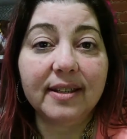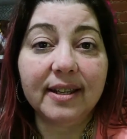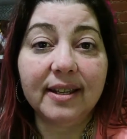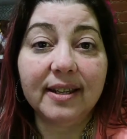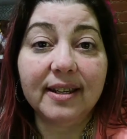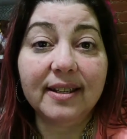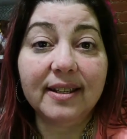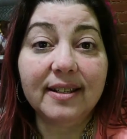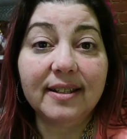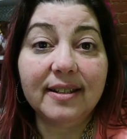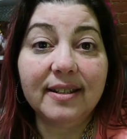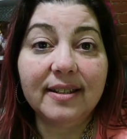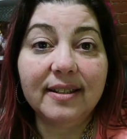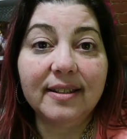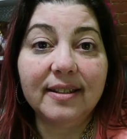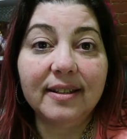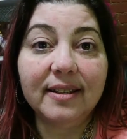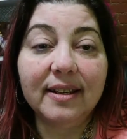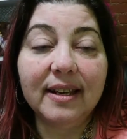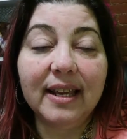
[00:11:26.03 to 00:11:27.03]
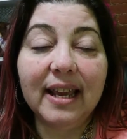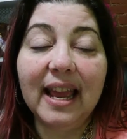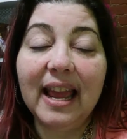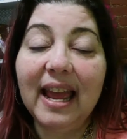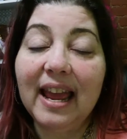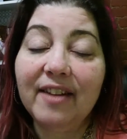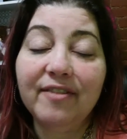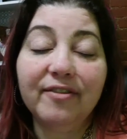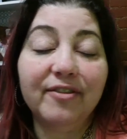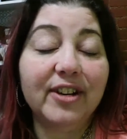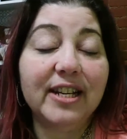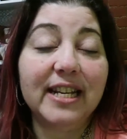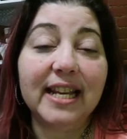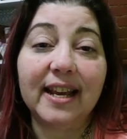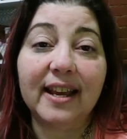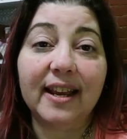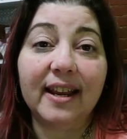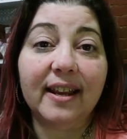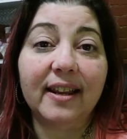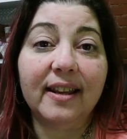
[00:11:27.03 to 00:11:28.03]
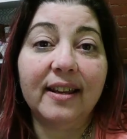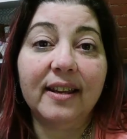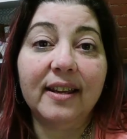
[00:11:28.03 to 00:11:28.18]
is every day.